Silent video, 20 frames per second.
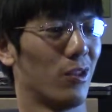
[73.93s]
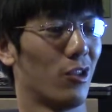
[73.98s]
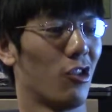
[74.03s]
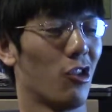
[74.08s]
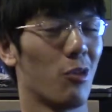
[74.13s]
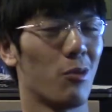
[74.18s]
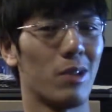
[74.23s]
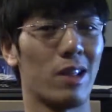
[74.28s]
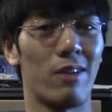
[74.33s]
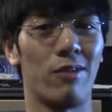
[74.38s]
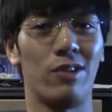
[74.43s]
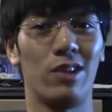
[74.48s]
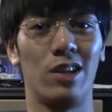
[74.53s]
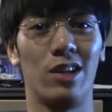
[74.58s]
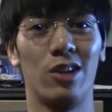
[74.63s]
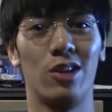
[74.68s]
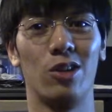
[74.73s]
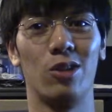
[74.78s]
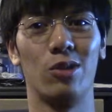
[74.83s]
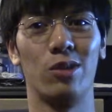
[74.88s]
You remember that
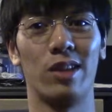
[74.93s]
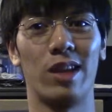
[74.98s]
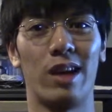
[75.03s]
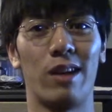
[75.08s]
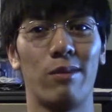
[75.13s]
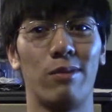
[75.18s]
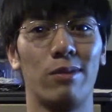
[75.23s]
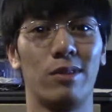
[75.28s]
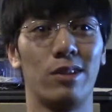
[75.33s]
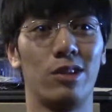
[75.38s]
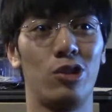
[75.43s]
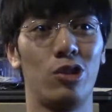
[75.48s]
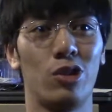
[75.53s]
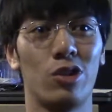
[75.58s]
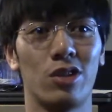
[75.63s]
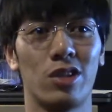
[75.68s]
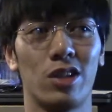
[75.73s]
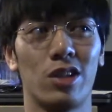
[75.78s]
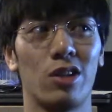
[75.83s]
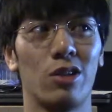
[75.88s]
video that 2
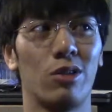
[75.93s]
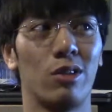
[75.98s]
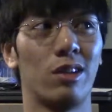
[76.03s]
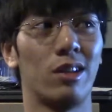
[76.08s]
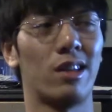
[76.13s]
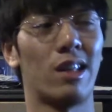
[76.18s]
years ago?